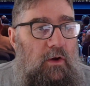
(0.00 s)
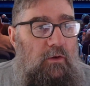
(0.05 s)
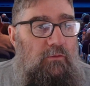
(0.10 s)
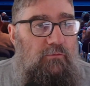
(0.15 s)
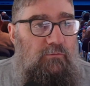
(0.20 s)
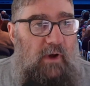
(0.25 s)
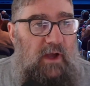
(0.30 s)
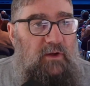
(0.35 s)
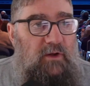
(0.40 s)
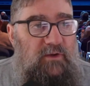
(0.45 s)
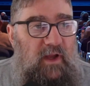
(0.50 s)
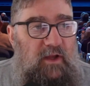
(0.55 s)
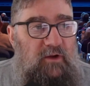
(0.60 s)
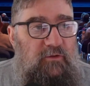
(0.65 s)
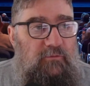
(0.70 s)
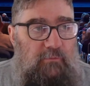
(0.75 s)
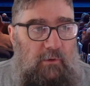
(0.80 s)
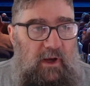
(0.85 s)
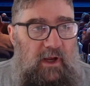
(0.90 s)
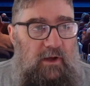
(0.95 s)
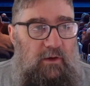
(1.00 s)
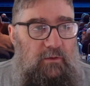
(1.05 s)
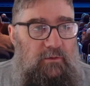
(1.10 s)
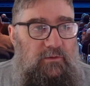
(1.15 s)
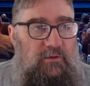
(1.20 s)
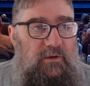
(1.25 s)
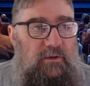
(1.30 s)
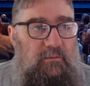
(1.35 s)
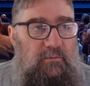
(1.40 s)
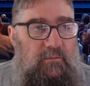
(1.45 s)
Round and
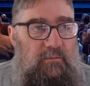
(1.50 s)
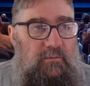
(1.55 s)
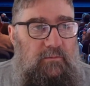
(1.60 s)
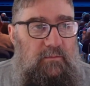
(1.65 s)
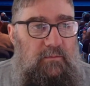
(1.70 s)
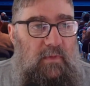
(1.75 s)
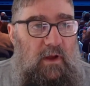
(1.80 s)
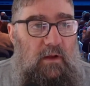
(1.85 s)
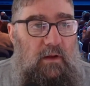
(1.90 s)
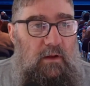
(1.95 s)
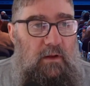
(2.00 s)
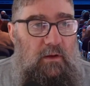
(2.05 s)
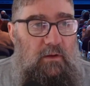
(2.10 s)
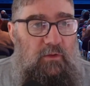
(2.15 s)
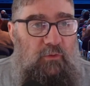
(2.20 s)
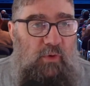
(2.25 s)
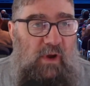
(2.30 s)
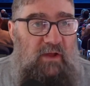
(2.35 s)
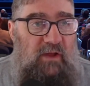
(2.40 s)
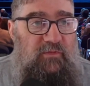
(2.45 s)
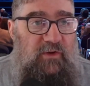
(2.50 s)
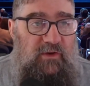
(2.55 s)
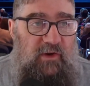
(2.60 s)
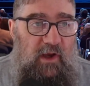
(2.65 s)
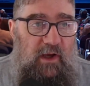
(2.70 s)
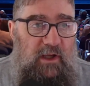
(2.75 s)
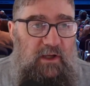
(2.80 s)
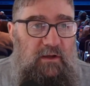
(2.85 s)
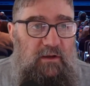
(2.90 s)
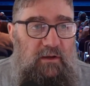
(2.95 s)
round. Throughout the
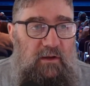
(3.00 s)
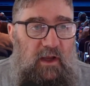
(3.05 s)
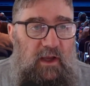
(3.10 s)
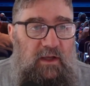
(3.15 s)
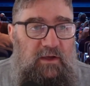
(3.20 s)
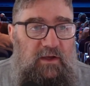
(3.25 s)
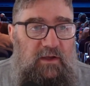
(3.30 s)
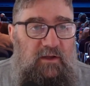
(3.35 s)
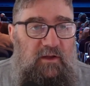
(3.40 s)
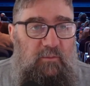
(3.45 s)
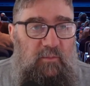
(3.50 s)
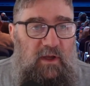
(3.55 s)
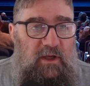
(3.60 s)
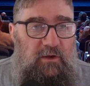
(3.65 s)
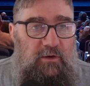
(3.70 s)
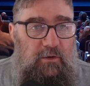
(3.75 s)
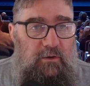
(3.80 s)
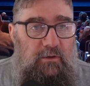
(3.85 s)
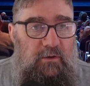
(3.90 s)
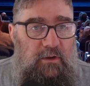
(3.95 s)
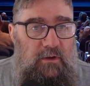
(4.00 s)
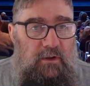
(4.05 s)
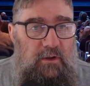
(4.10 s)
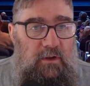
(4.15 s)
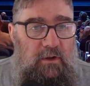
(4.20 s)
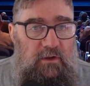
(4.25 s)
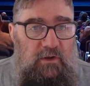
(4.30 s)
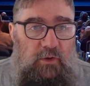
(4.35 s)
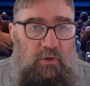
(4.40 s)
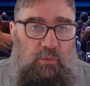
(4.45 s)
day, and in the menu,
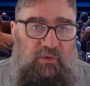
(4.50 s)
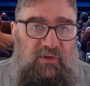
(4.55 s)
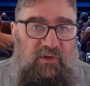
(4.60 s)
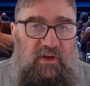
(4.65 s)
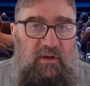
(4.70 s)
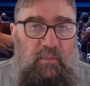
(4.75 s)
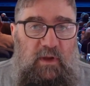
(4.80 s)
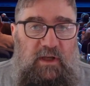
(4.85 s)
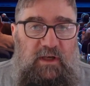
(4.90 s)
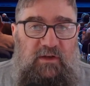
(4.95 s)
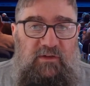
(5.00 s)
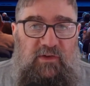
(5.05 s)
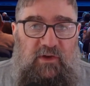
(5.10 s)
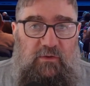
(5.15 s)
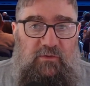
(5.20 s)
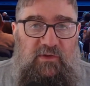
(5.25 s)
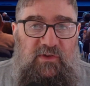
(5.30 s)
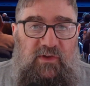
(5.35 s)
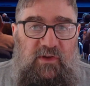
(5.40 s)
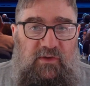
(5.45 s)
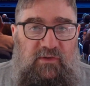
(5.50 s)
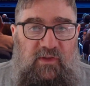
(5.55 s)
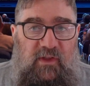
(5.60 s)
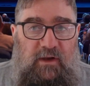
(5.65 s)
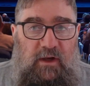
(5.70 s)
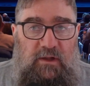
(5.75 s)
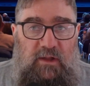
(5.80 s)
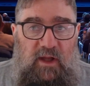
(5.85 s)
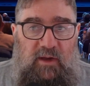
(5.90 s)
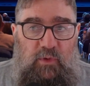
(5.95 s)
you will see many services
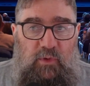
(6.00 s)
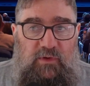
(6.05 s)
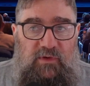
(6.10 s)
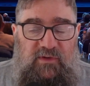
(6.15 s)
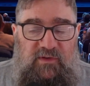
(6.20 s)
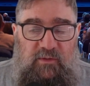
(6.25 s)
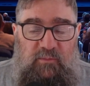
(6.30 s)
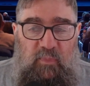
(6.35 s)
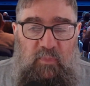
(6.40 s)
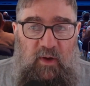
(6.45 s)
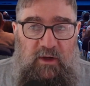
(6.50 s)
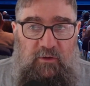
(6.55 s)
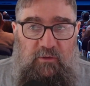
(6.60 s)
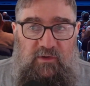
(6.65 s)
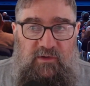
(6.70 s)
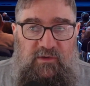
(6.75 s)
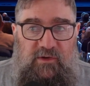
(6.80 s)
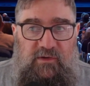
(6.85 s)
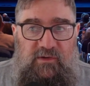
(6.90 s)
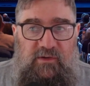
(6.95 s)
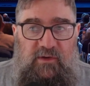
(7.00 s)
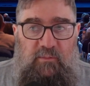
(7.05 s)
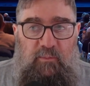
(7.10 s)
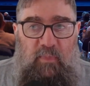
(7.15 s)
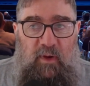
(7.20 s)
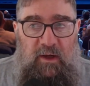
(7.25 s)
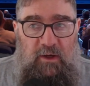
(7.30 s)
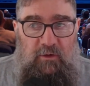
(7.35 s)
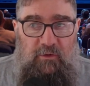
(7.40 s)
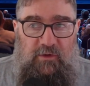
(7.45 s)
that are labelled St Pancras to St
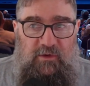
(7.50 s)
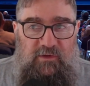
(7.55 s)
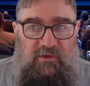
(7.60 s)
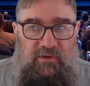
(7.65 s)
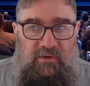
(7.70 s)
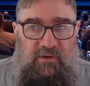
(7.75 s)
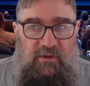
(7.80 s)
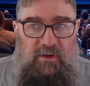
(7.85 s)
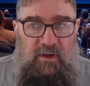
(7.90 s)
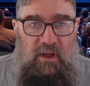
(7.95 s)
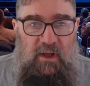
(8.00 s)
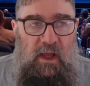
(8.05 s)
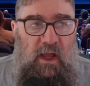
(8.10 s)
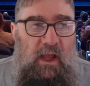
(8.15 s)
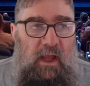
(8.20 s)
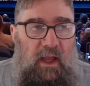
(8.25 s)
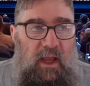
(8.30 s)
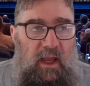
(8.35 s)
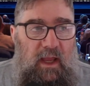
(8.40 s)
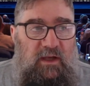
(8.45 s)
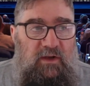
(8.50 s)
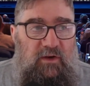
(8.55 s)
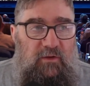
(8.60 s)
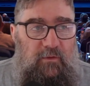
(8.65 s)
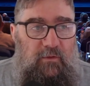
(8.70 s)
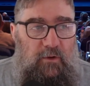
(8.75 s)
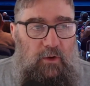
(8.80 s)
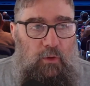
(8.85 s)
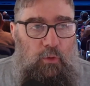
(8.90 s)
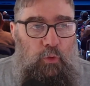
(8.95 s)
Pancras. Enter
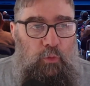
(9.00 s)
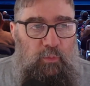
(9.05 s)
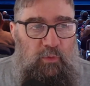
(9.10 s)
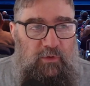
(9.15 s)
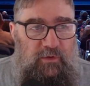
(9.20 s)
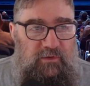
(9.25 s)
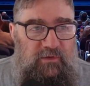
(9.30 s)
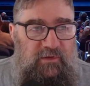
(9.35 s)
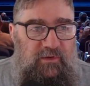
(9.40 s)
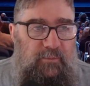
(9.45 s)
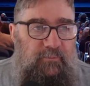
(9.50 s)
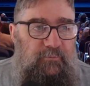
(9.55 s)
the loopers.